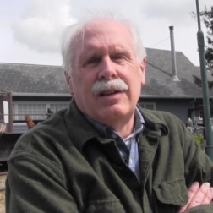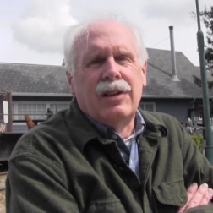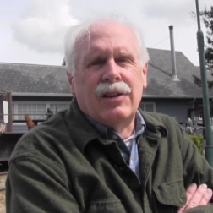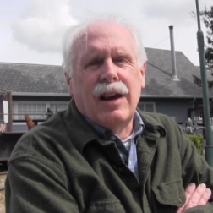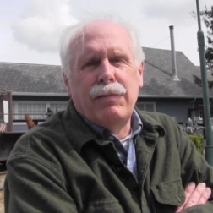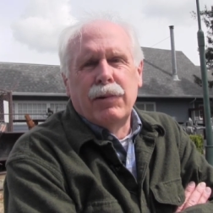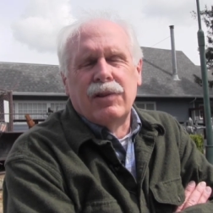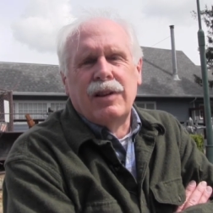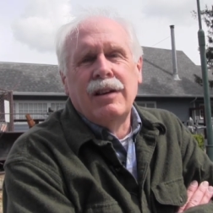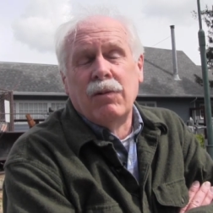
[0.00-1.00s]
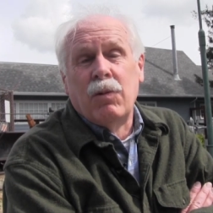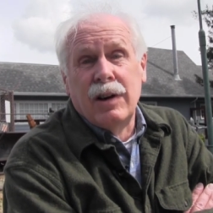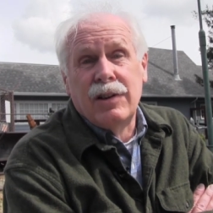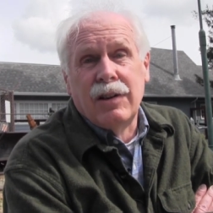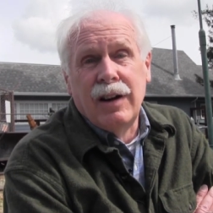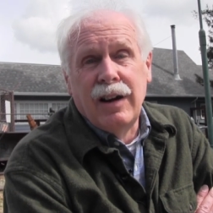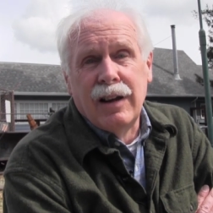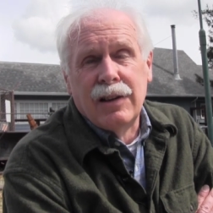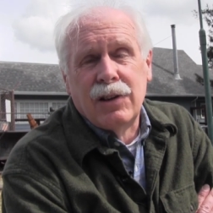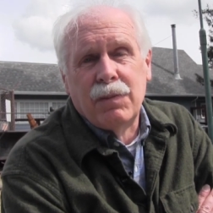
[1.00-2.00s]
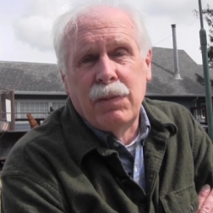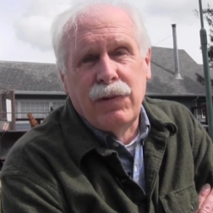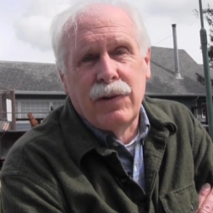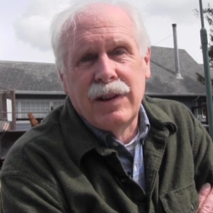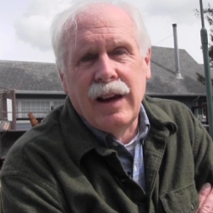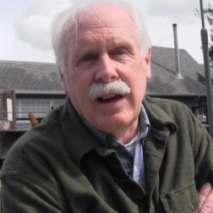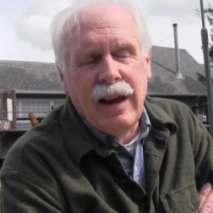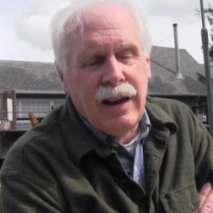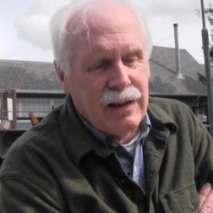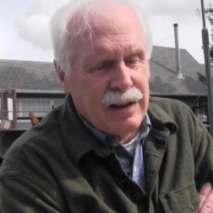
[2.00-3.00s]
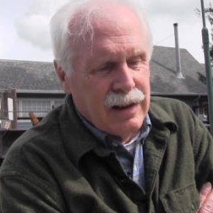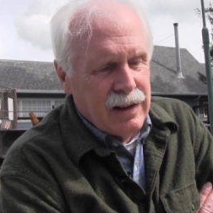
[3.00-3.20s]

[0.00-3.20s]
disciples didn't wash their hands before they ate.